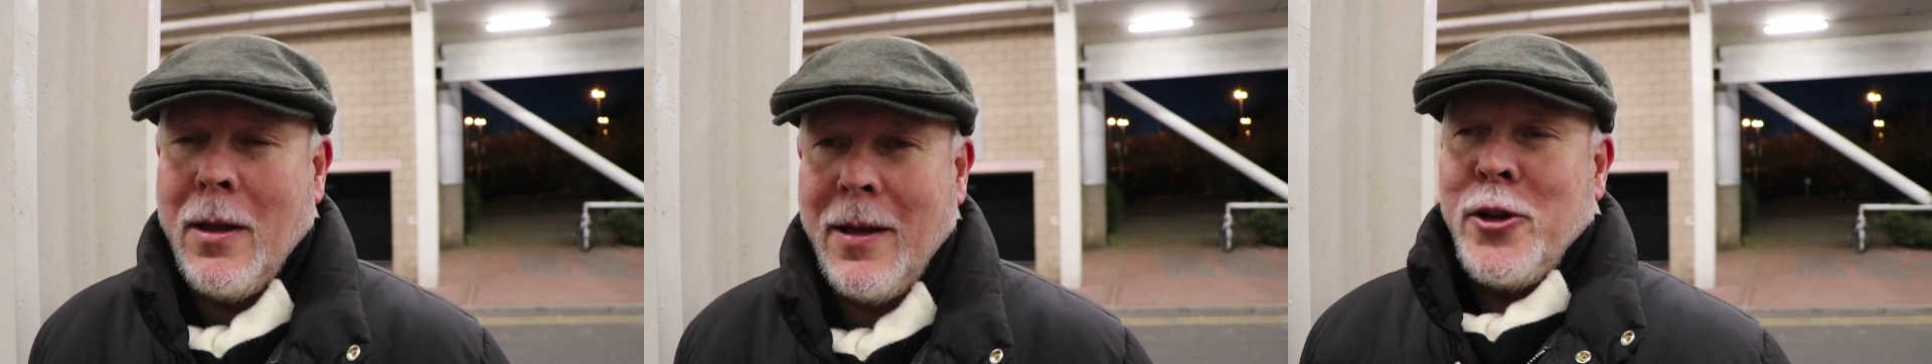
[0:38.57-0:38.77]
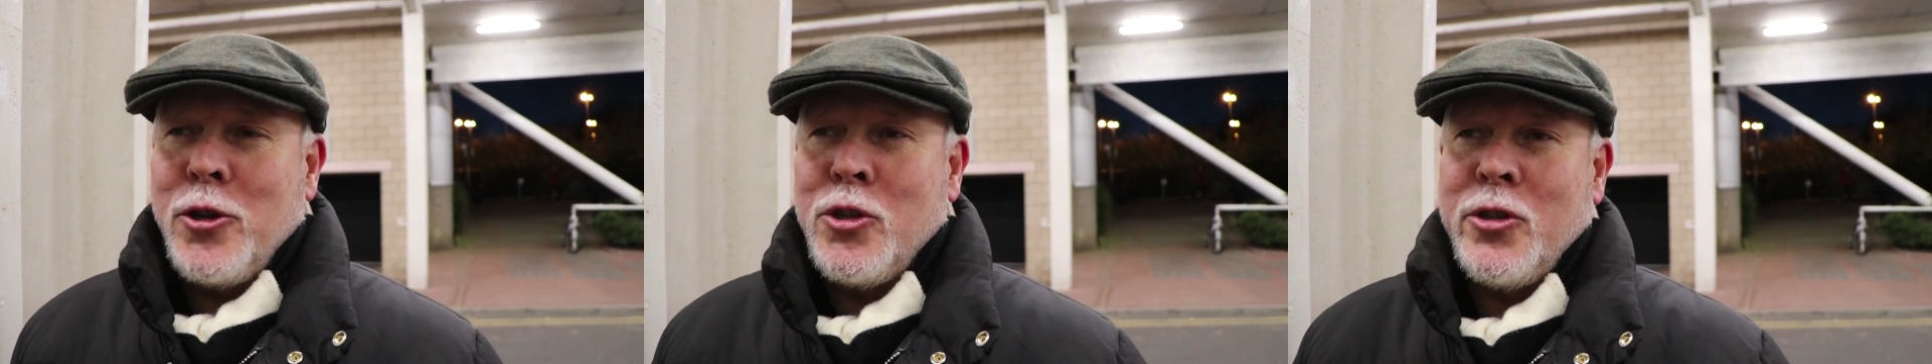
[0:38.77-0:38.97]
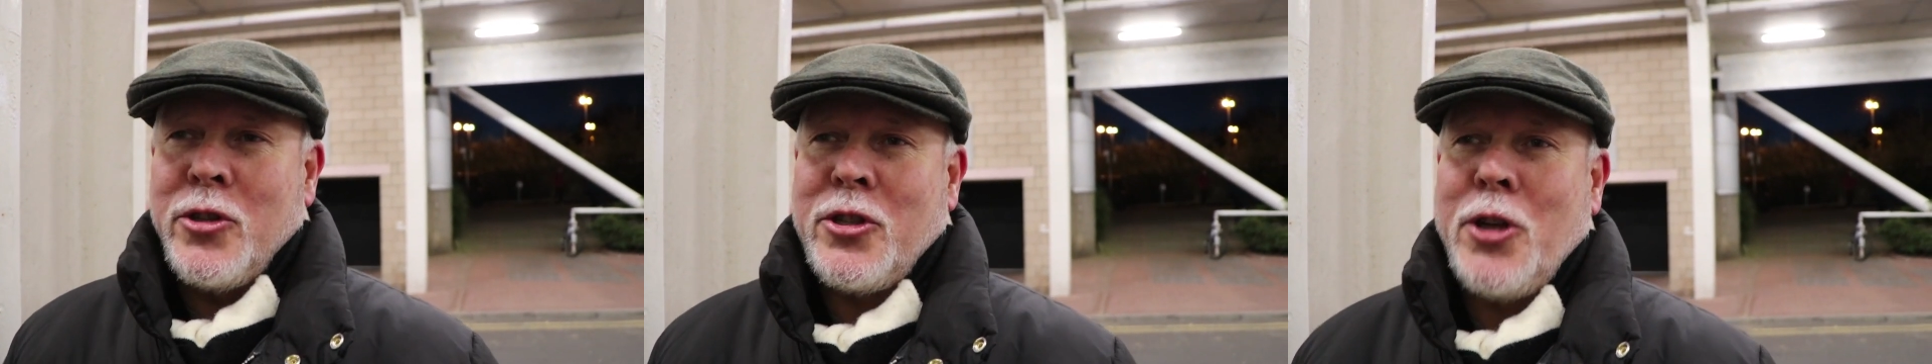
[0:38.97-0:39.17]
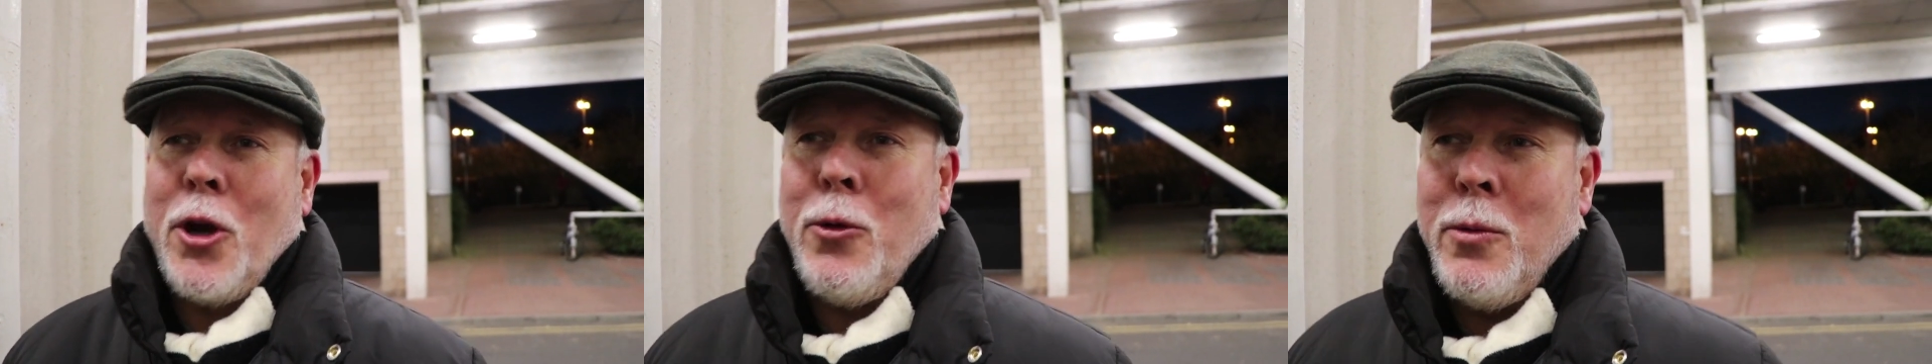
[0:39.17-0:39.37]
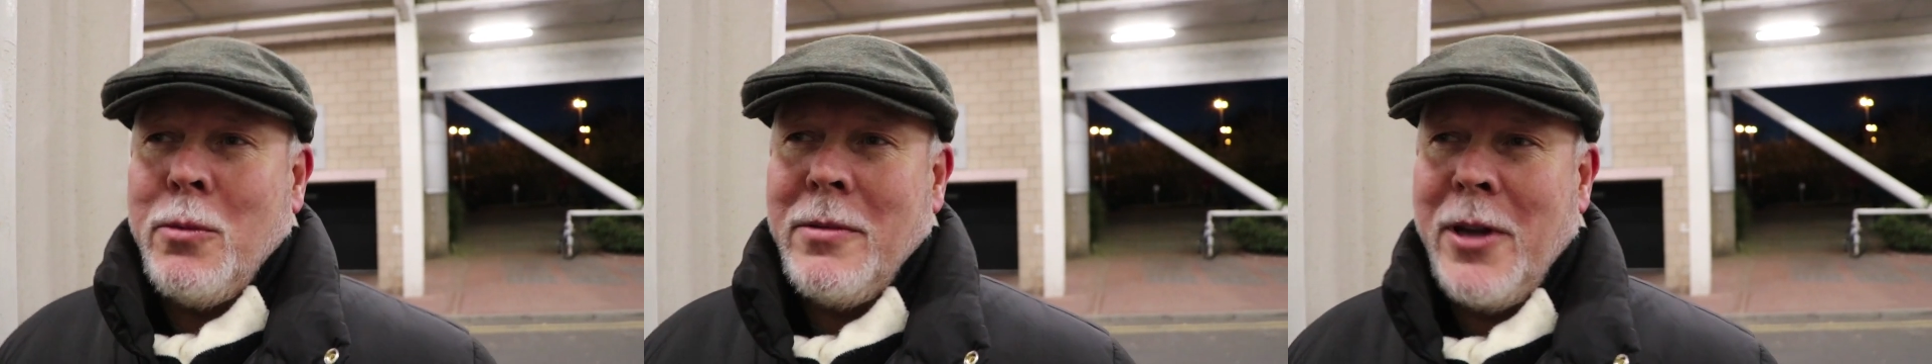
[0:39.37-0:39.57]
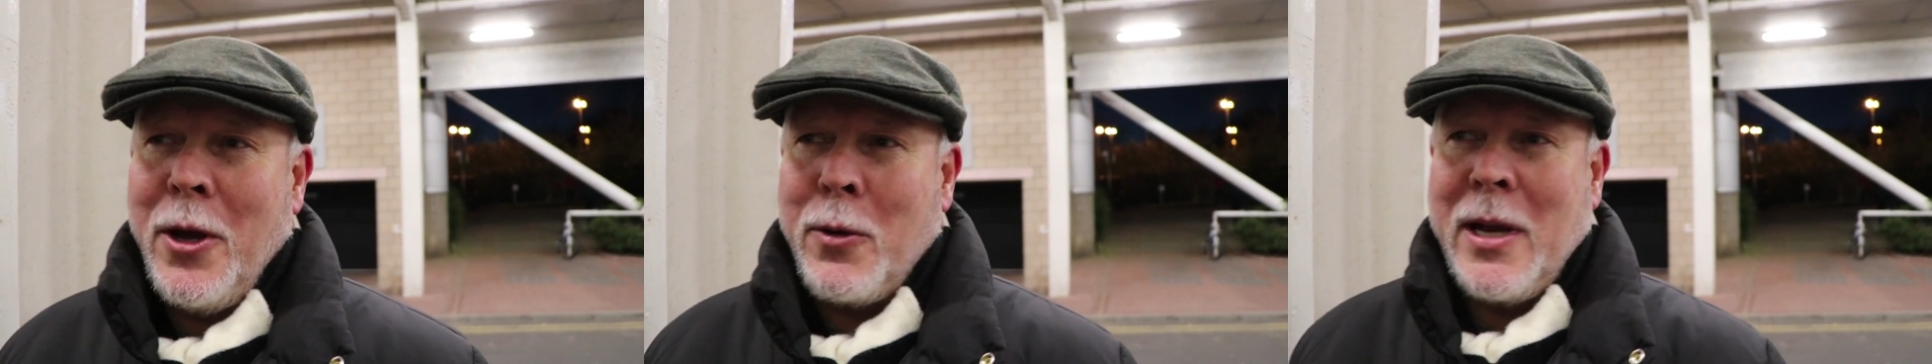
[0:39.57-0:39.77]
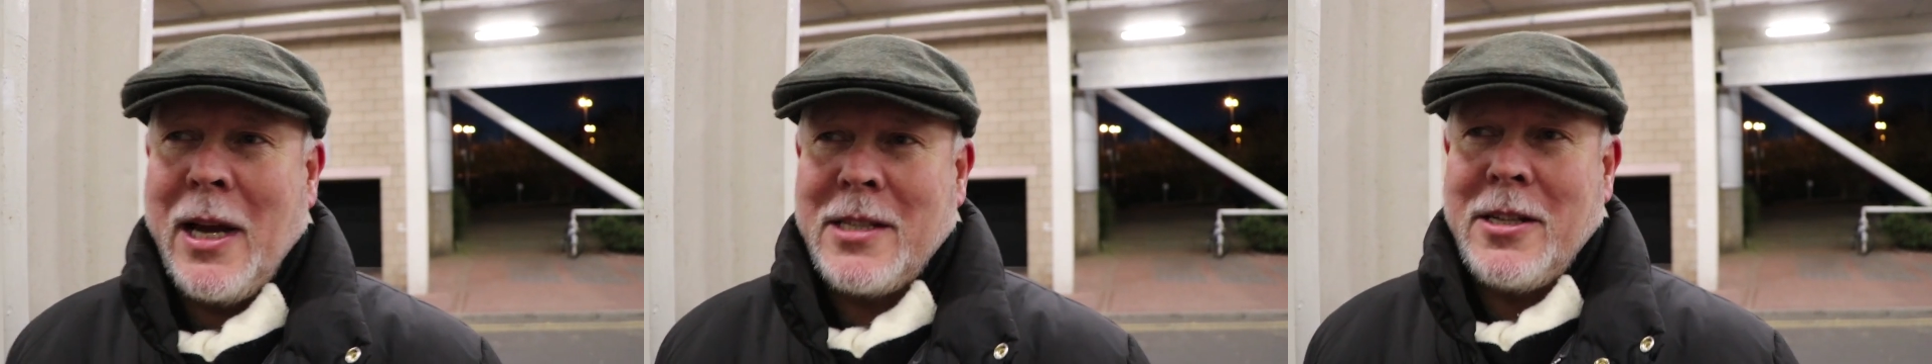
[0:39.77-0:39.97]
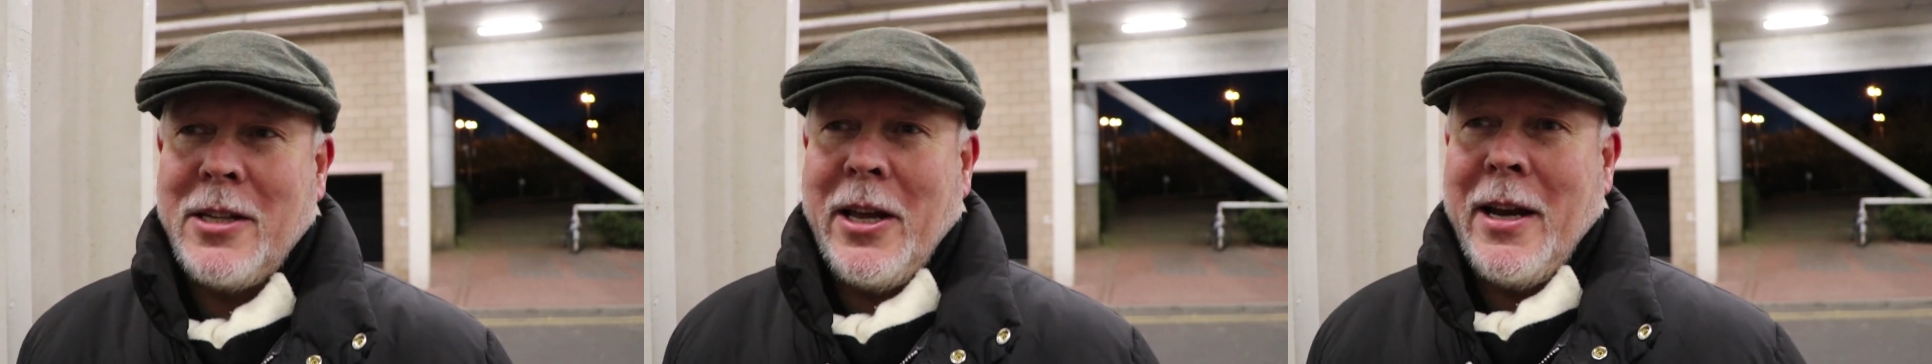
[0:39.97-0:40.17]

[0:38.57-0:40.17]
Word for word: He doesn't suit Newcastle